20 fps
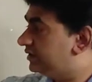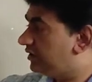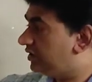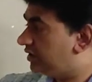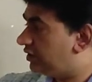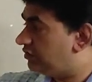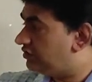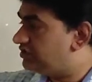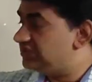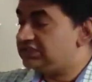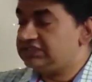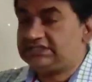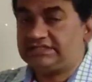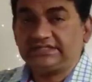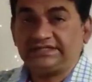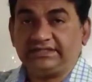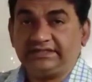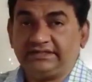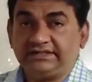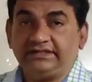close
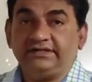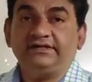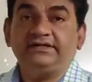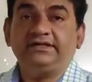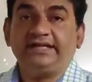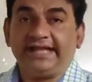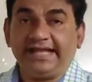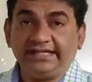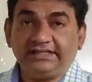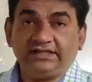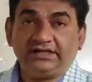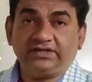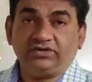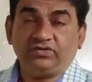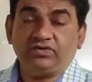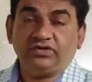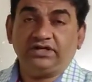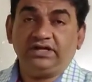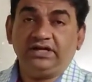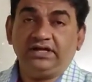this, take the
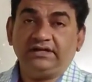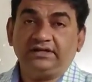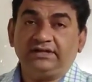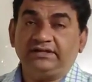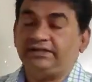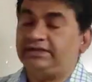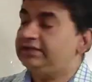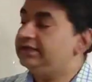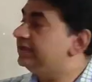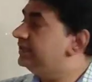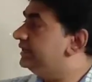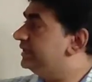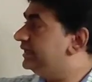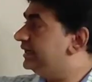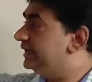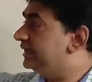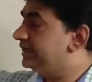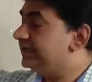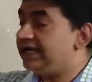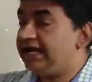total,
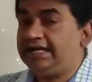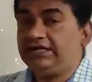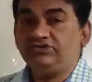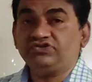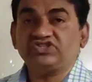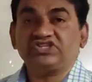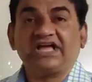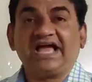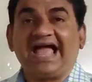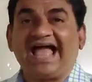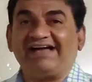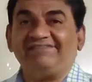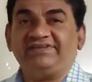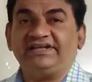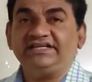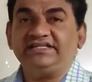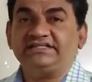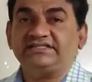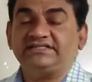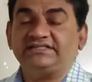get uska
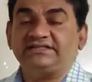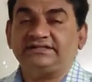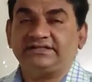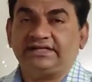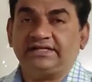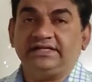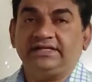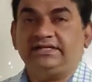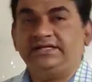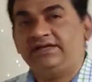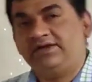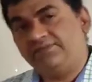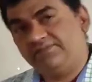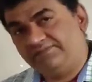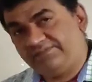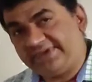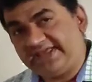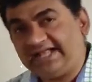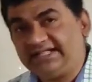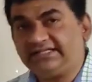average,
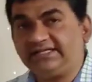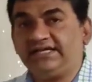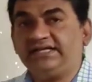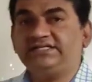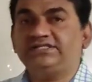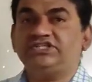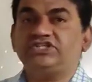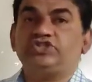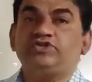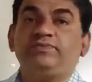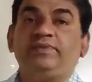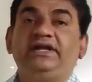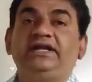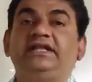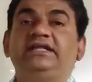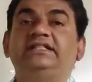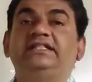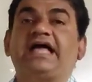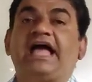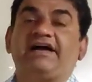make the adjustment
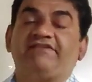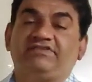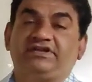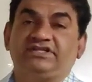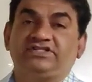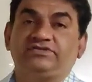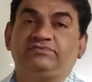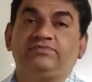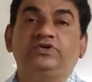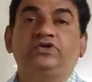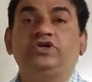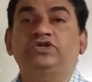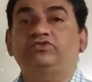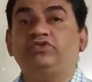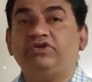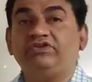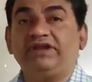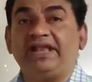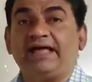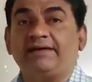in the average. Because
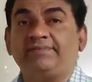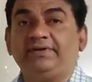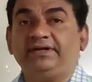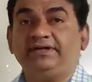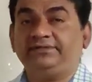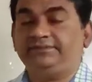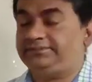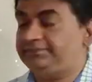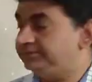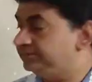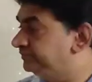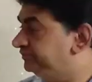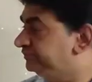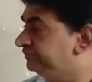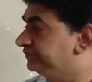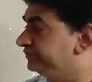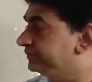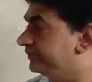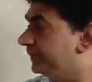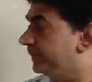what will happen?
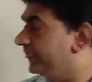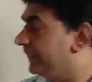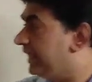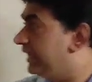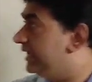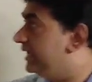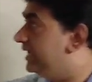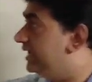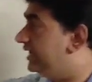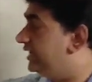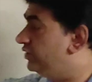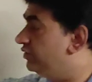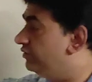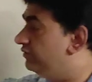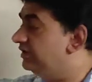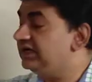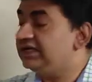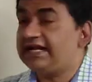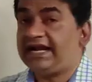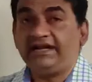Here you
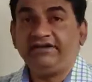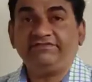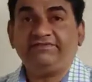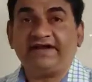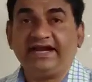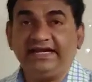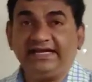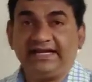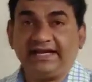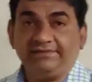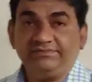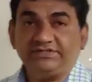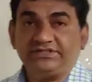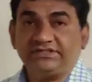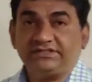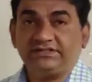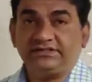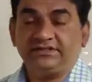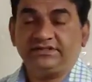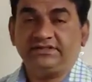will write 5
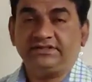times,